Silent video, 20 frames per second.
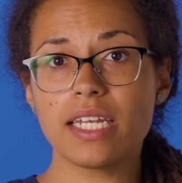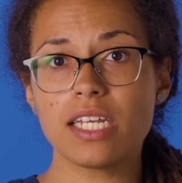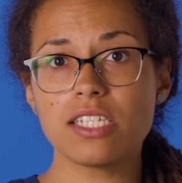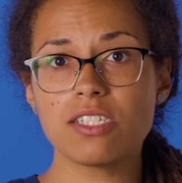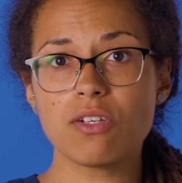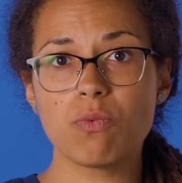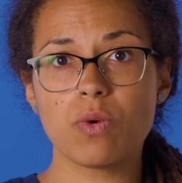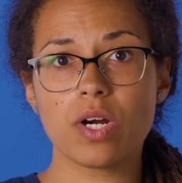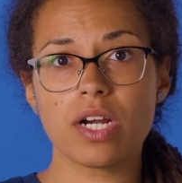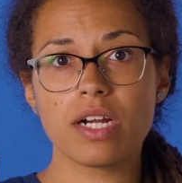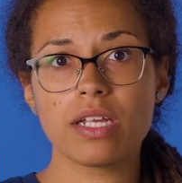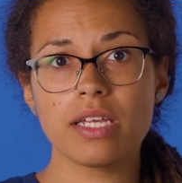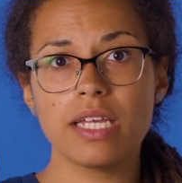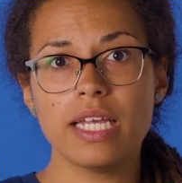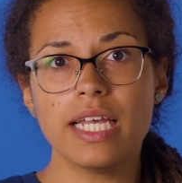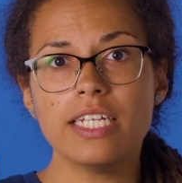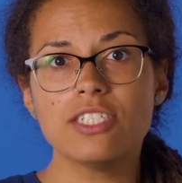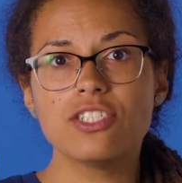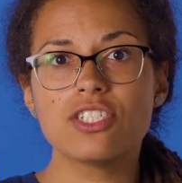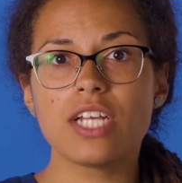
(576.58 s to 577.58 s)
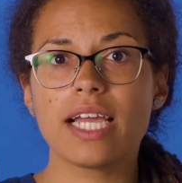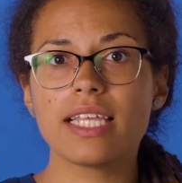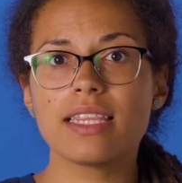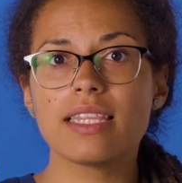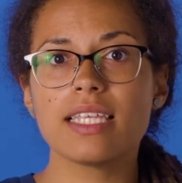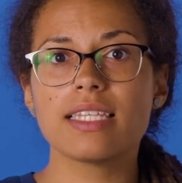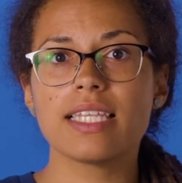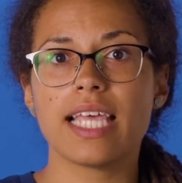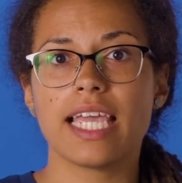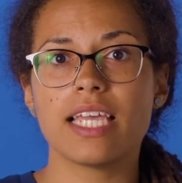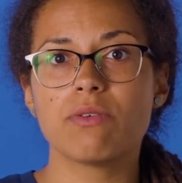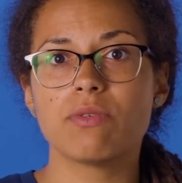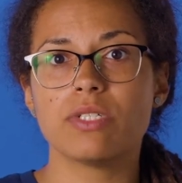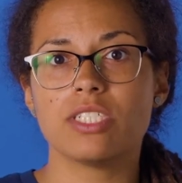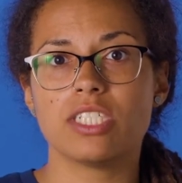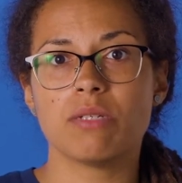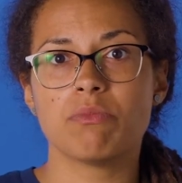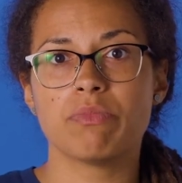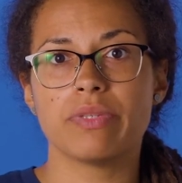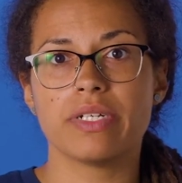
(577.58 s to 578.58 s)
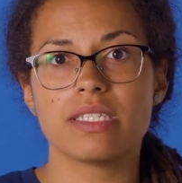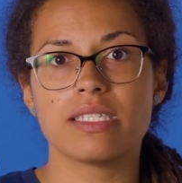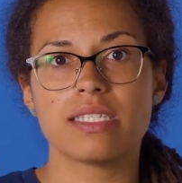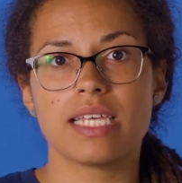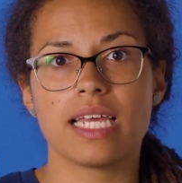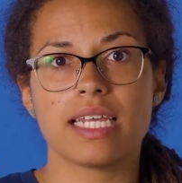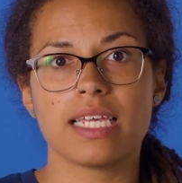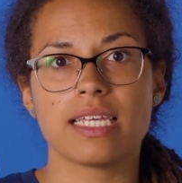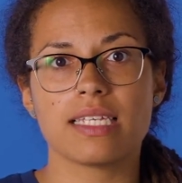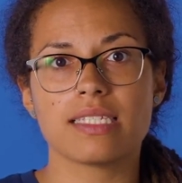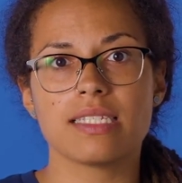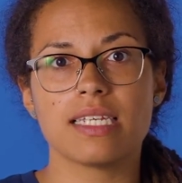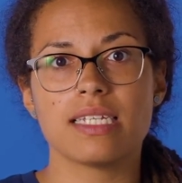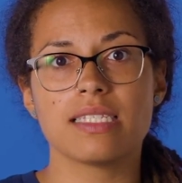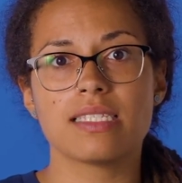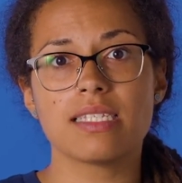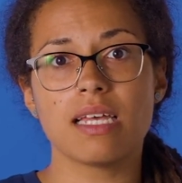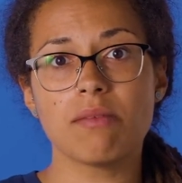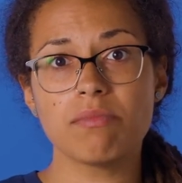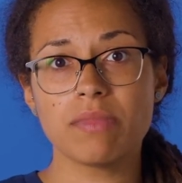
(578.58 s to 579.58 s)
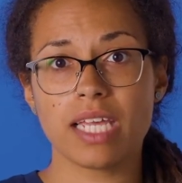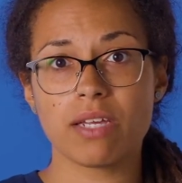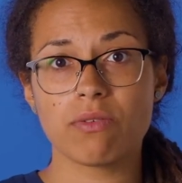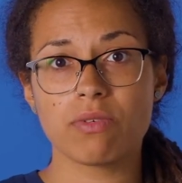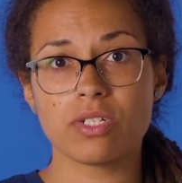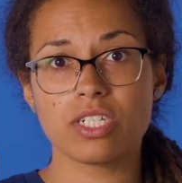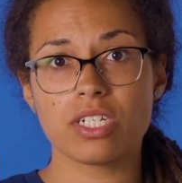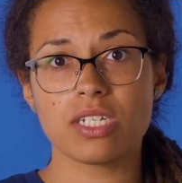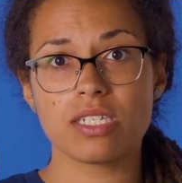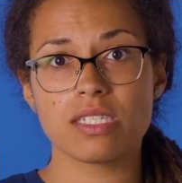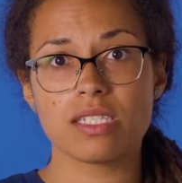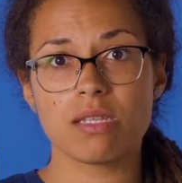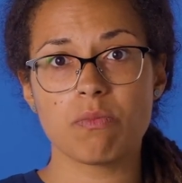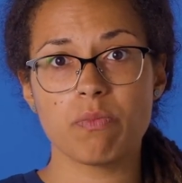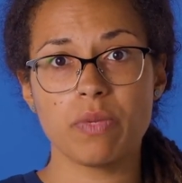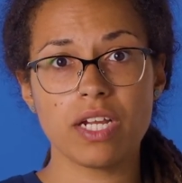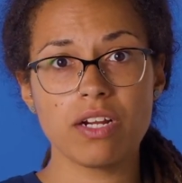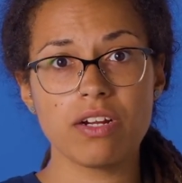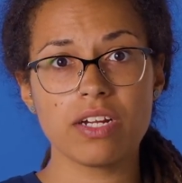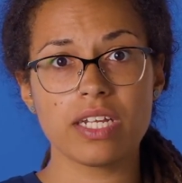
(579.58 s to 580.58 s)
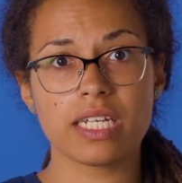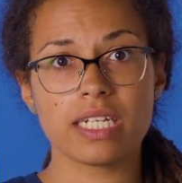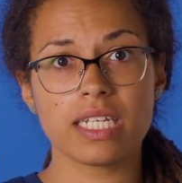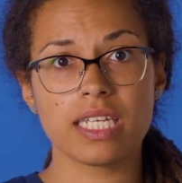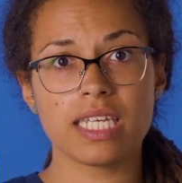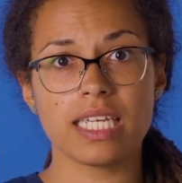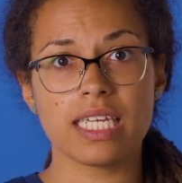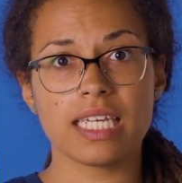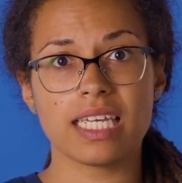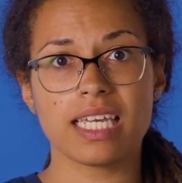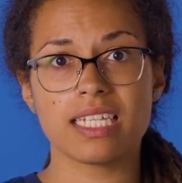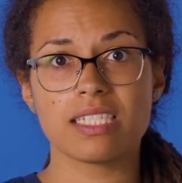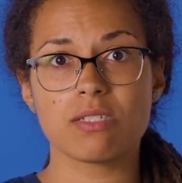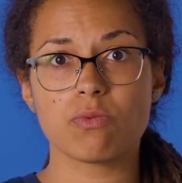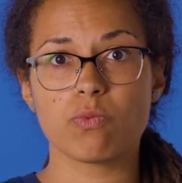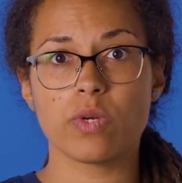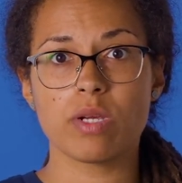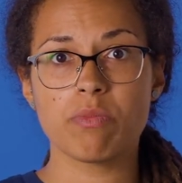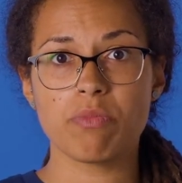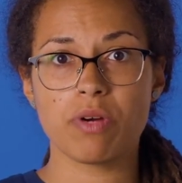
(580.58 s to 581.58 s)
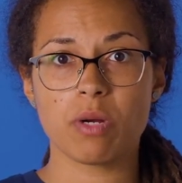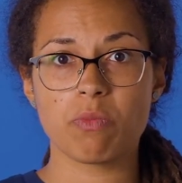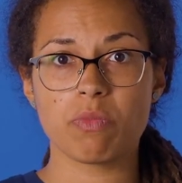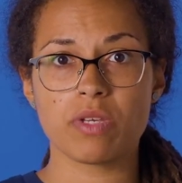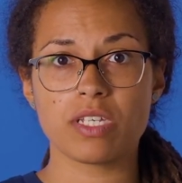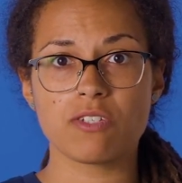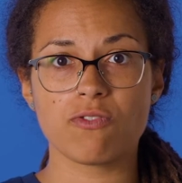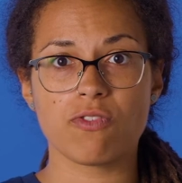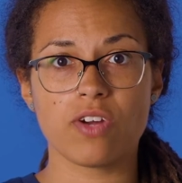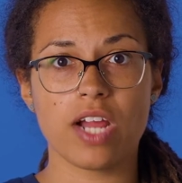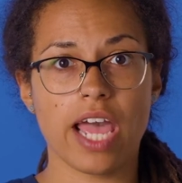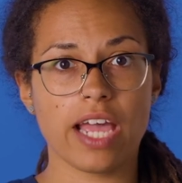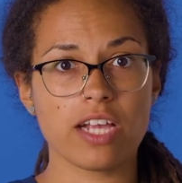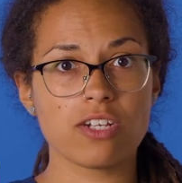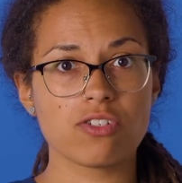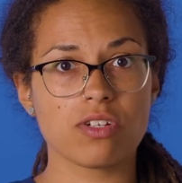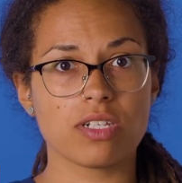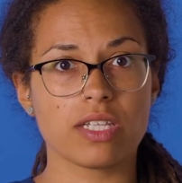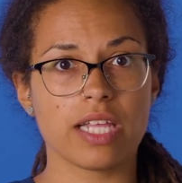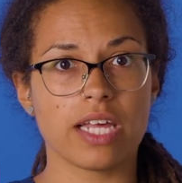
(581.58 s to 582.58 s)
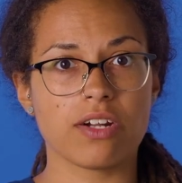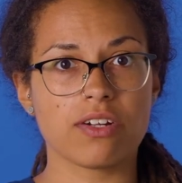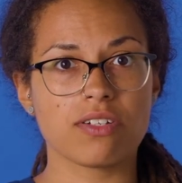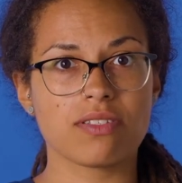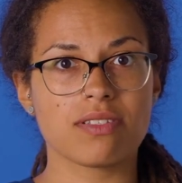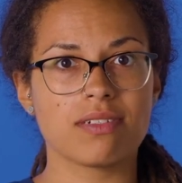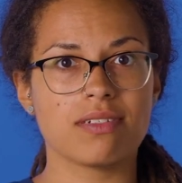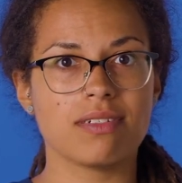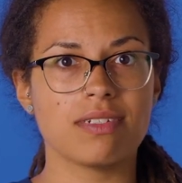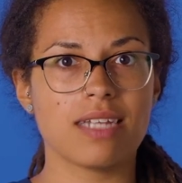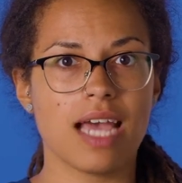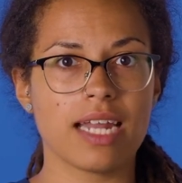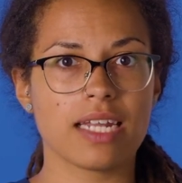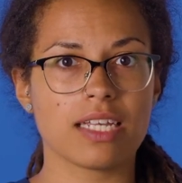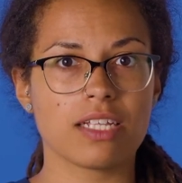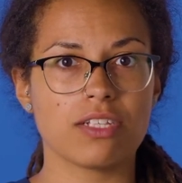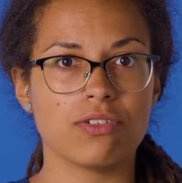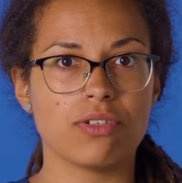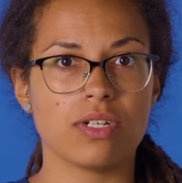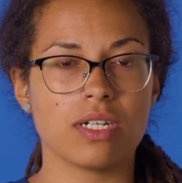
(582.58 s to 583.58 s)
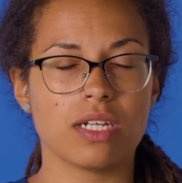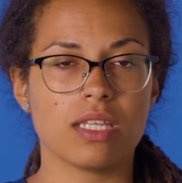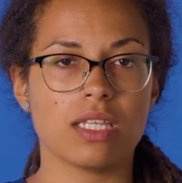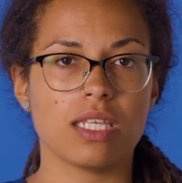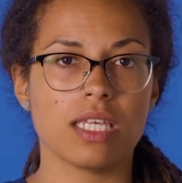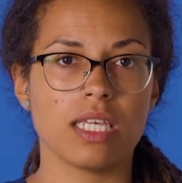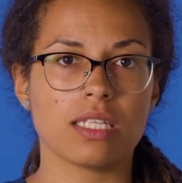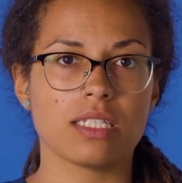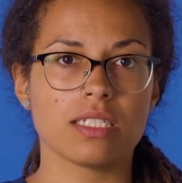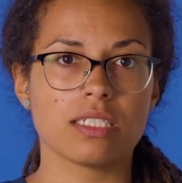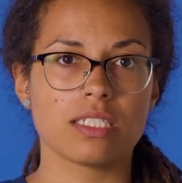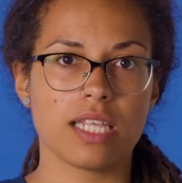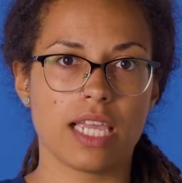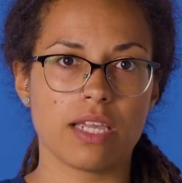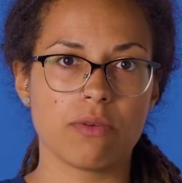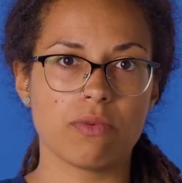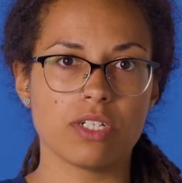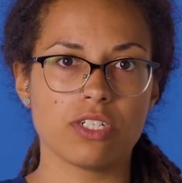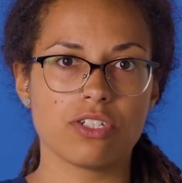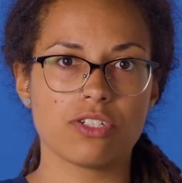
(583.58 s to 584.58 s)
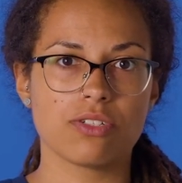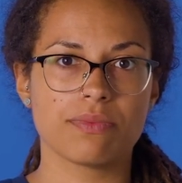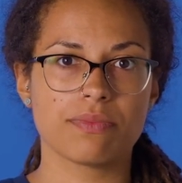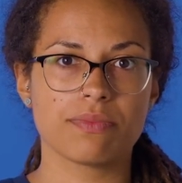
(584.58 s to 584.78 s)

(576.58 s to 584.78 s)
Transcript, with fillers: doesn't work, check the language input settings. In some languages, the period key gets repurposed for extra letters not included in the English language.